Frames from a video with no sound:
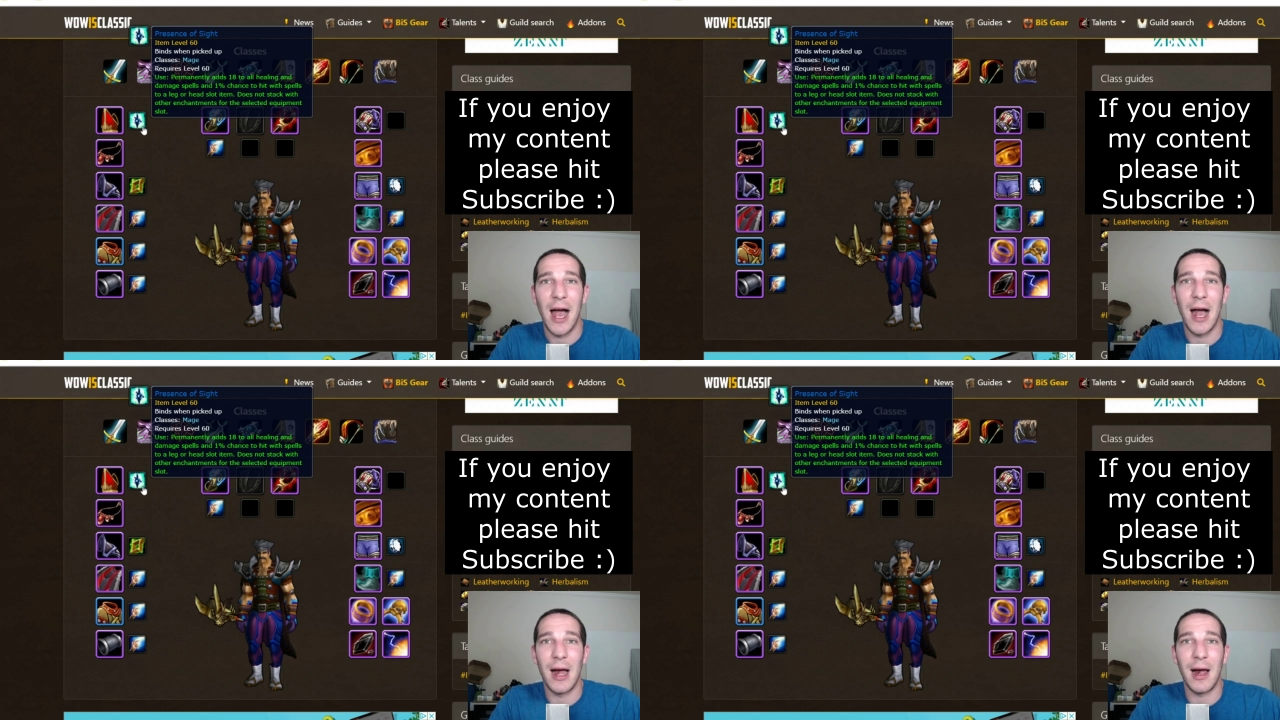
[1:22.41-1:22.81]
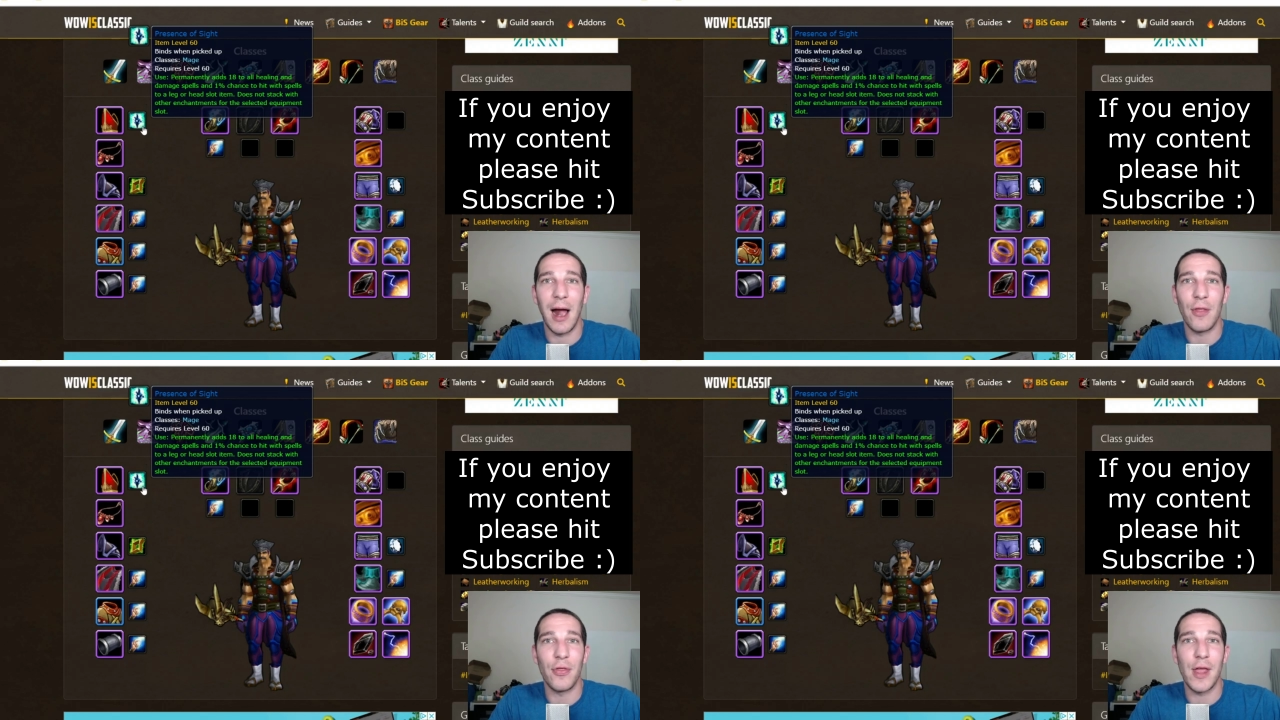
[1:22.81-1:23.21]

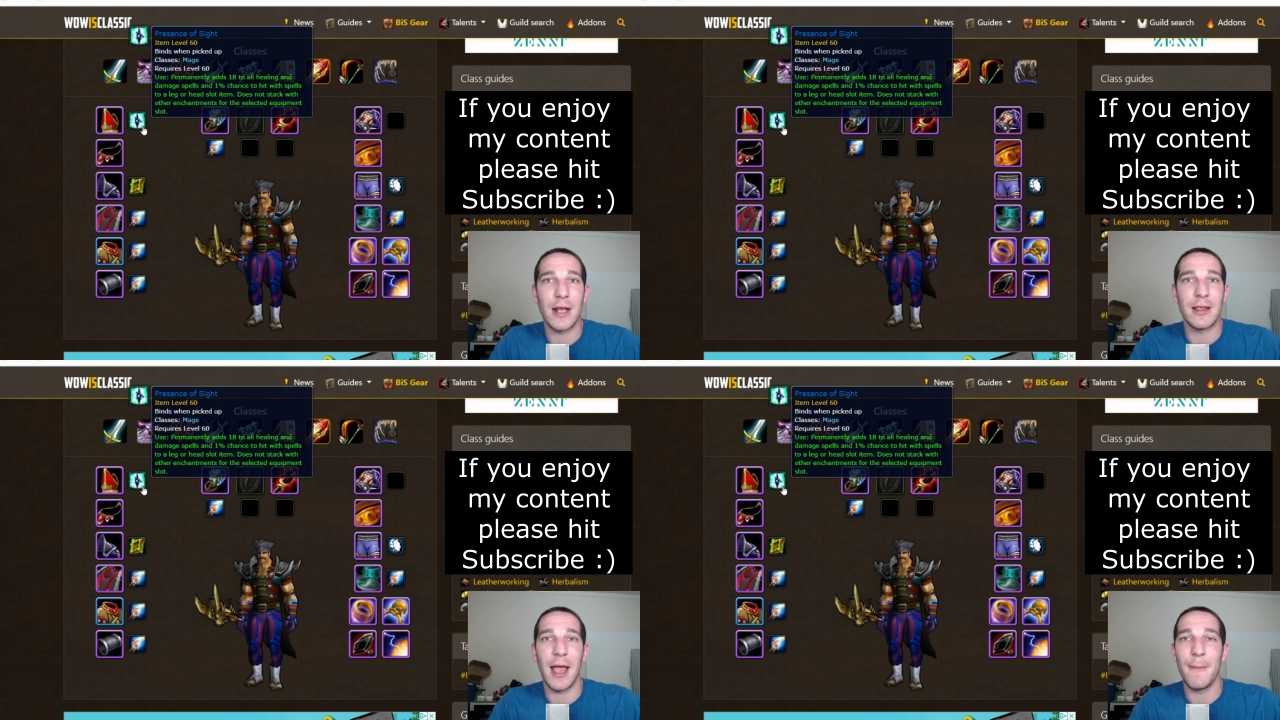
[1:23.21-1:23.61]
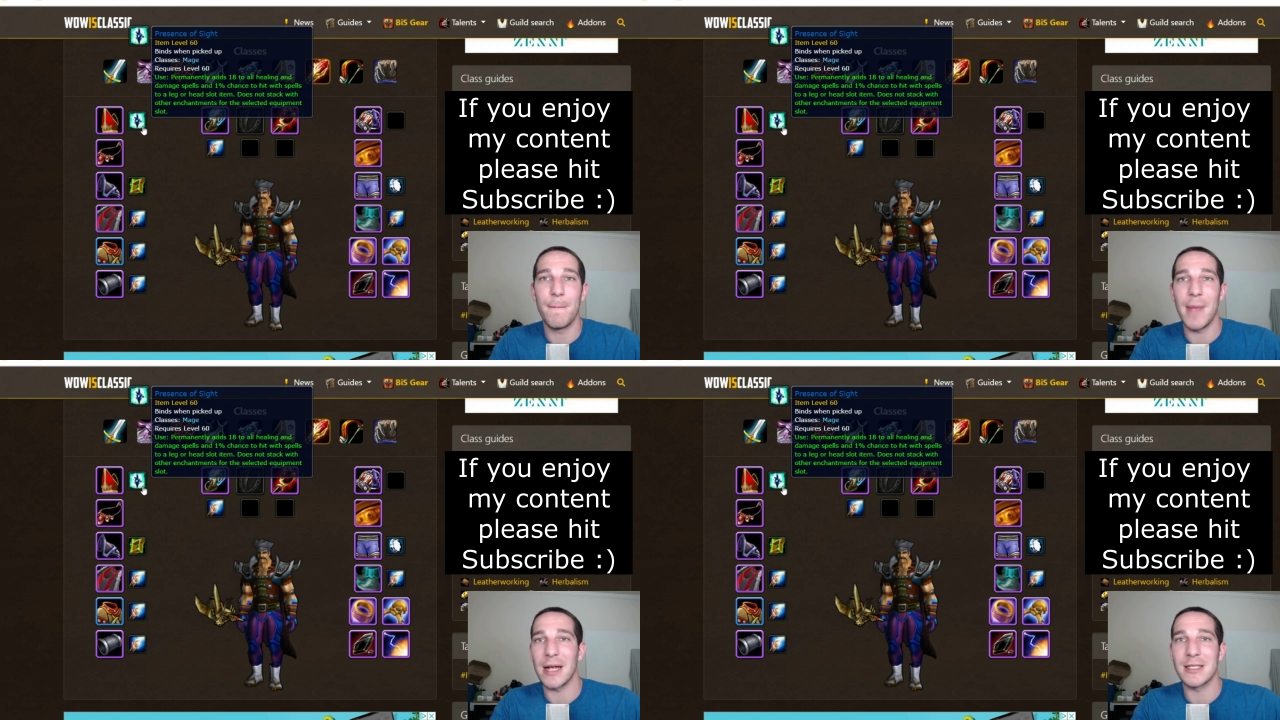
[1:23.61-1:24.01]
I think they
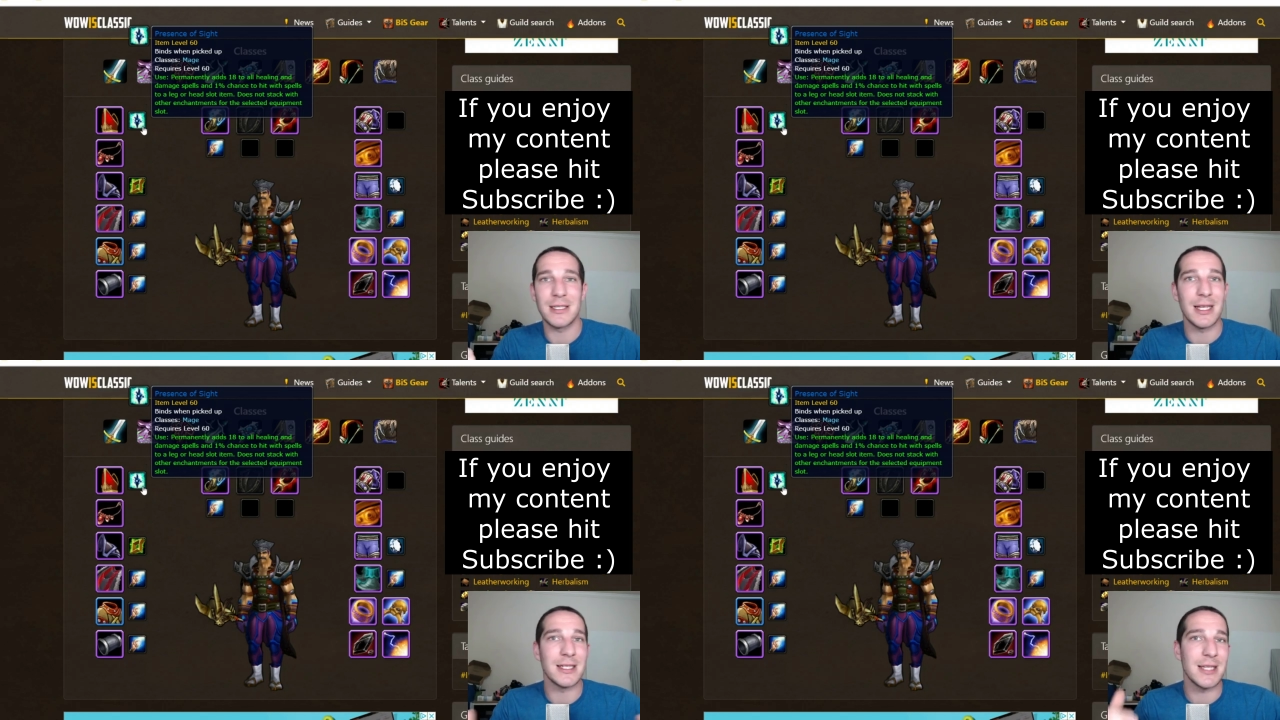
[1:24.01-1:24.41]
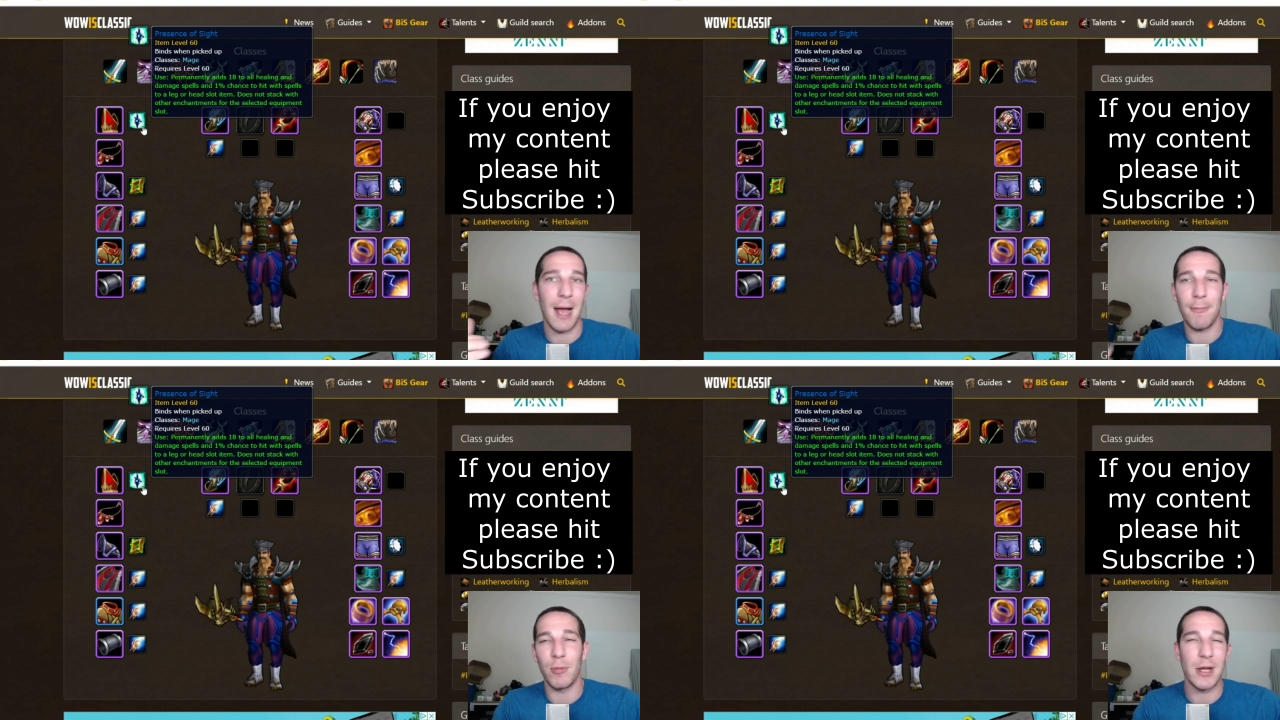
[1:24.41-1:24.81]
mixed this up